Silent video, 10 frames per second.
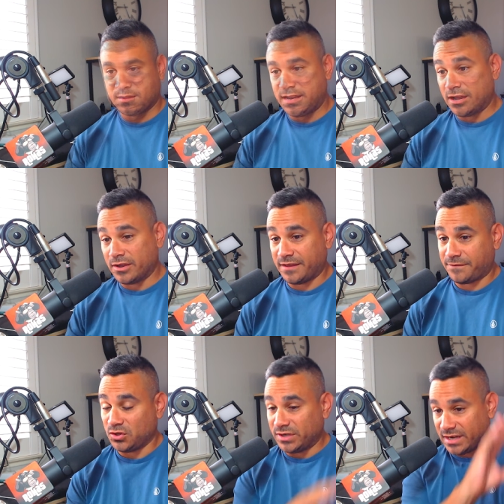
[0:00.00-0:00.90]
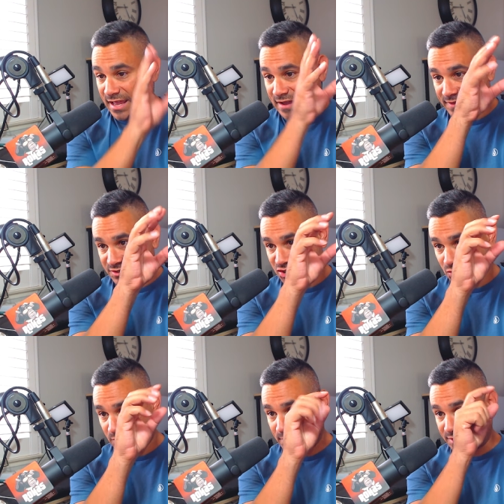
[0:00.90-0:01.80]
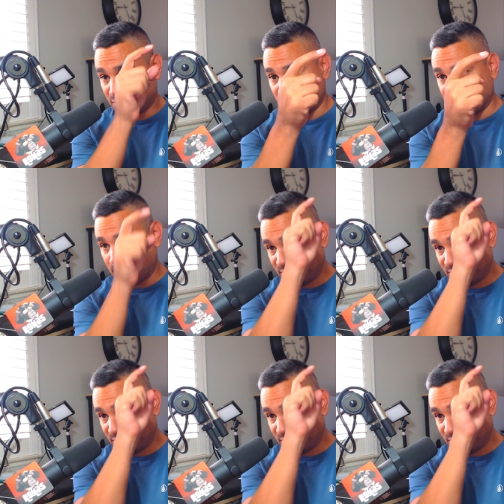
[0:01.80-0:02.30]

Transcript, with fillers: Now, if you didn't have that screen right there or that